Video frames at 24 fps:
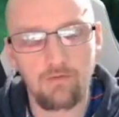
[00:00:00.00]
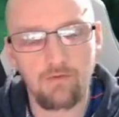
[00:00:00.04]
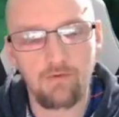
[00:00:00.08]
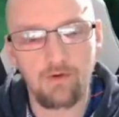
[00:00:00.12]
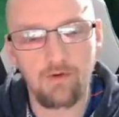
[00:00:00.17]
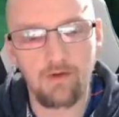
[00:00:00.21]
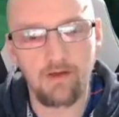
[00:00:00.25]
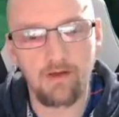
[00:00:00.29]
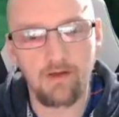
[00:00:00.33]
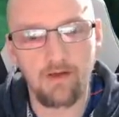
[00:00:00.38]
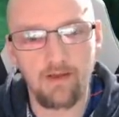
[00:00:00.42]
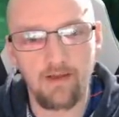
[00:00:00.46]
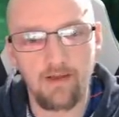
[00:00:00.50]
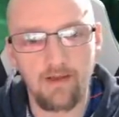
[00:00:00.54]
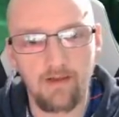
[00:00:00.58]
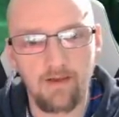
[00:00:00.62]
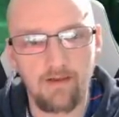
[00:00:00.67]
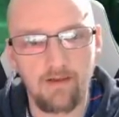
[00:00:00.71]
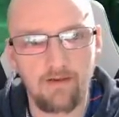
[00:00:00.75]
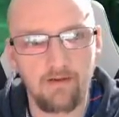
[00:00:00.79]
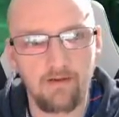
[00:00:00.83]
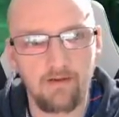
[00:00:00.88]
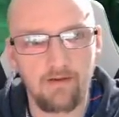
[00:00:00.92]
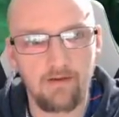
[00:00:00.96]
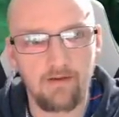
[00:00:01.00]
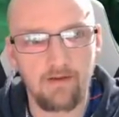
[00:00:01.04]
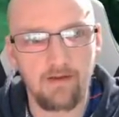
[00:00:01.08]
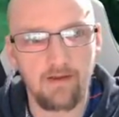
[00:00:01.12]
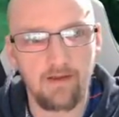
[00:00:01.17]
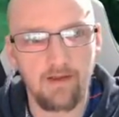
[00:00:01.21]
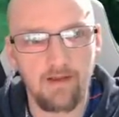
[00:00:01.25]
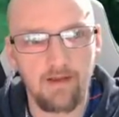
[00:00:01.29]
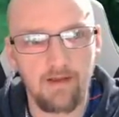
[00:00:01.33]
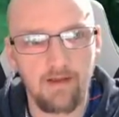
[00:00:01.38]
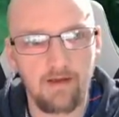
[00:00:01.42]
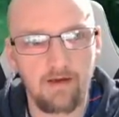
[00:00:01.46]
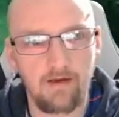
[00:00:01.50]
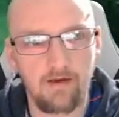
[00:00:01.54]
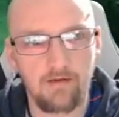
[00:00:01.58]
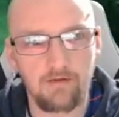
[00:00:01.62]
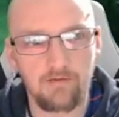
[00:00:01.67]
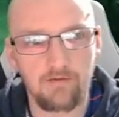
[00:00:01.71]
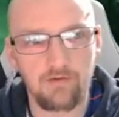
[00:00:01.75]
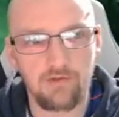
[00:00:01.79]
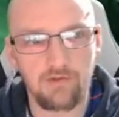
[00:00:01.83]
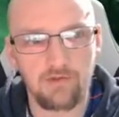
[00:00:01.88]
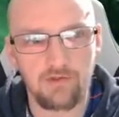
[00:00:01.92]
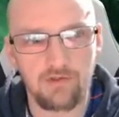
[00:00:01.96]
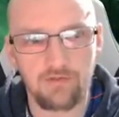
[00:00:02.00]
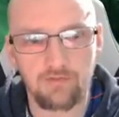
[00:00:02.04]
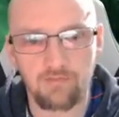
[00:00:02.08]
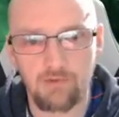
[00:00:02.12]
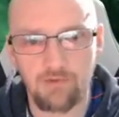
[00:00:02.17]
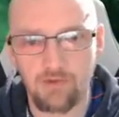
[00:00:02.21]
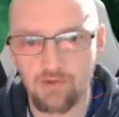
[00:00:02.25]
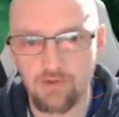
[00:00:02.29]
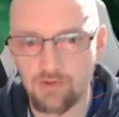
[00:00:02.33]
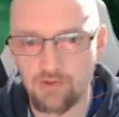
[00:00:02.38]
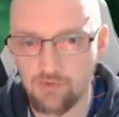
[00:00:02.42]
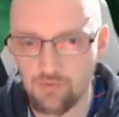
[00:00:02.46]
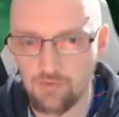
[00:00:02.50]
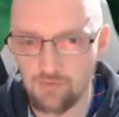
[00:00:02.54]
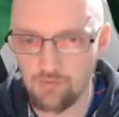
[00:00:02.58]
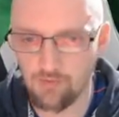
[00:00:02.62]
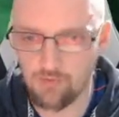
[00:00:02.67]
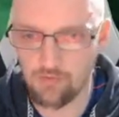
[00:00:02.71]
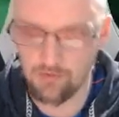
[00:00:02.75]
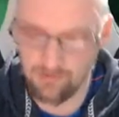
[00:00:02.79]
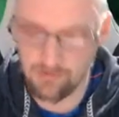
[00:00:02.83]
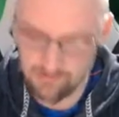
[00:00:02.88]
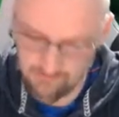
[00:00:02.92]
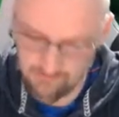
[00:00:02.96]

and hit here just because we want. So